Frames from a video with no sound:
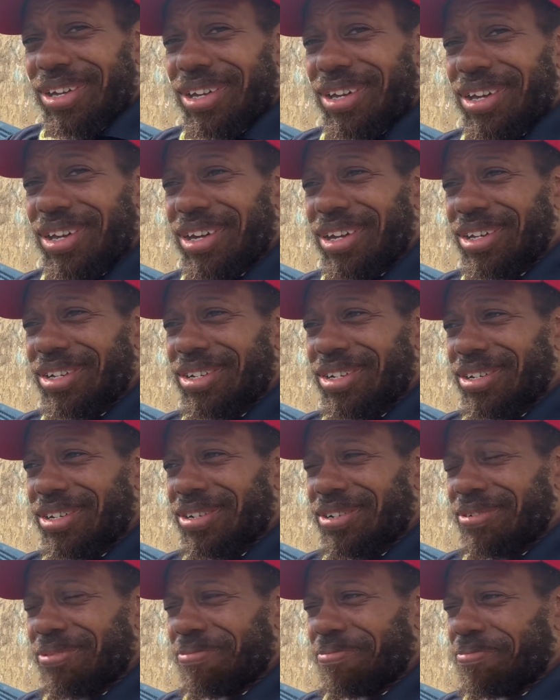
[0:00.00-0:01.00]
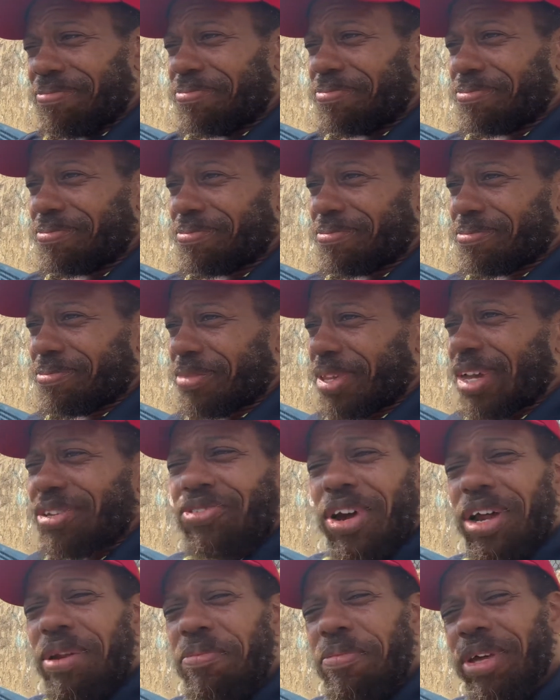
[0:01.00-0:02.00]
And um, I
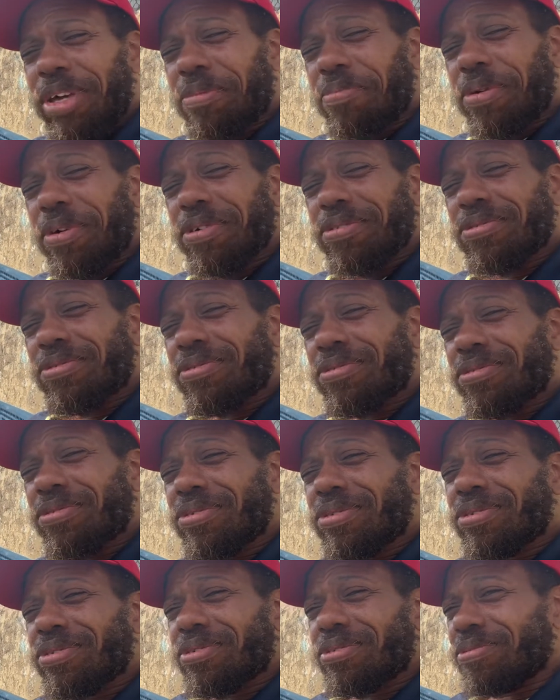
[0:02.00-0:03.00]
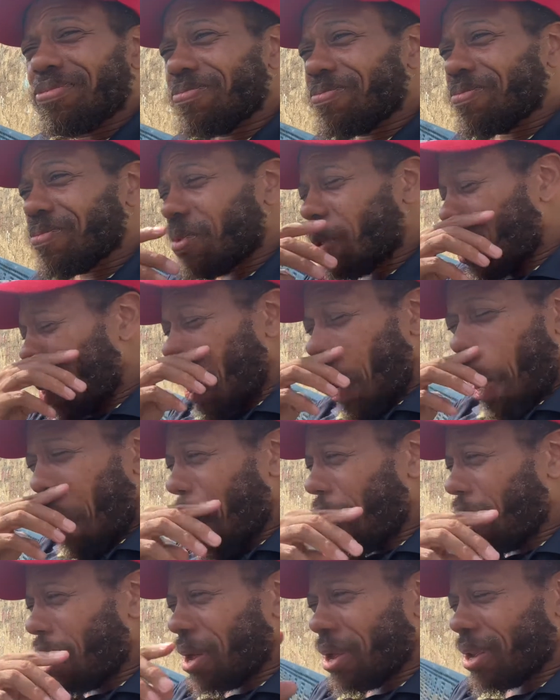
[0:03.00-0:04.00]
try to make it personal. So
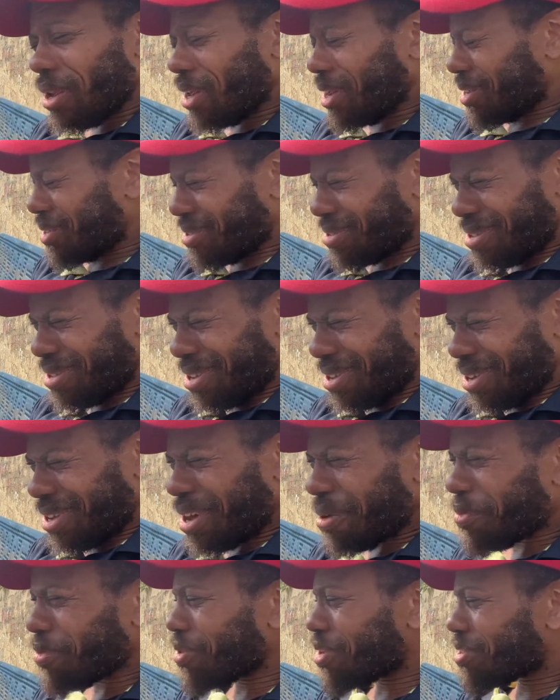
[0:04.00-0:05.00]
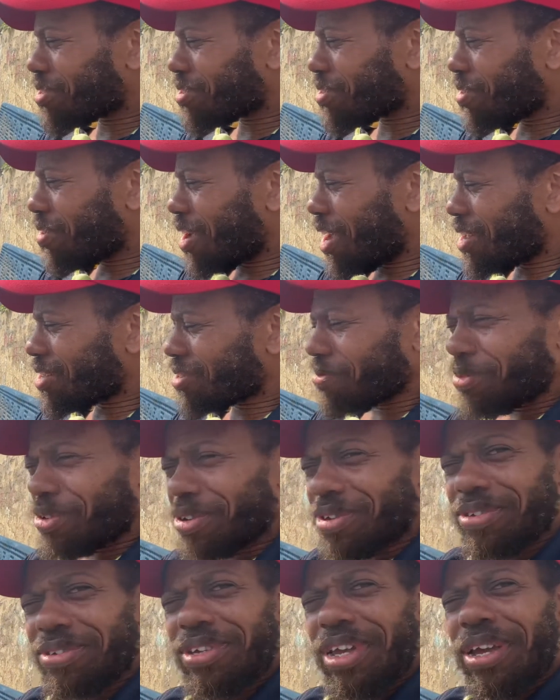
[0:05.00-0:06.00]
like a couple weeks ago, I asked him what
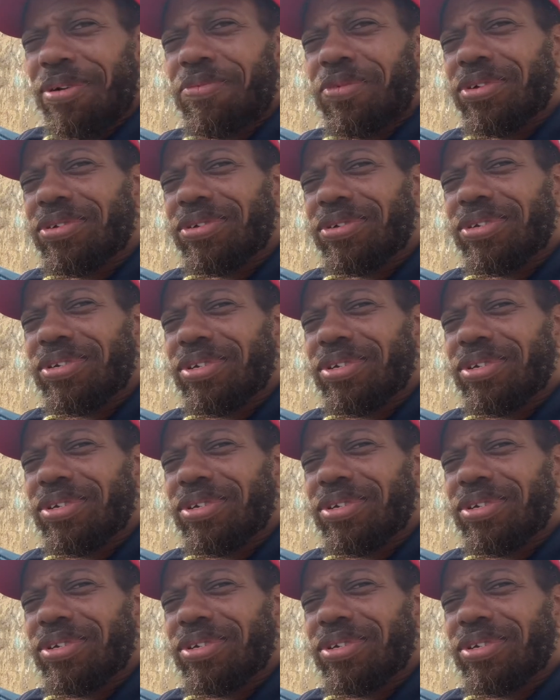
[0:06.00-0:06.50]
his name was.